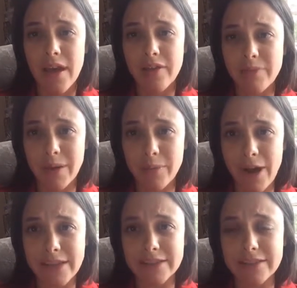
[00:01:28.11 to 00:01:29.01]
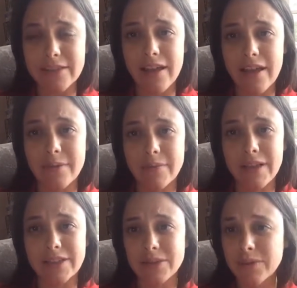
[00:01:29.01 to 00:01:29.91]
of my breasts, um,
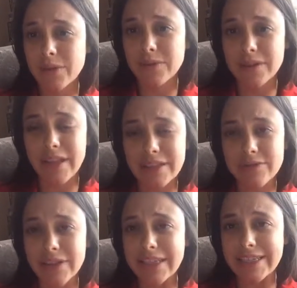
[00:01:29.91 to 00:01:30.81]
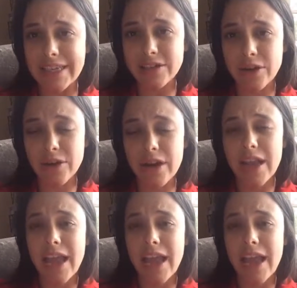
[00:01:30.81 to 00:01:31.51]
and so th that's really tender,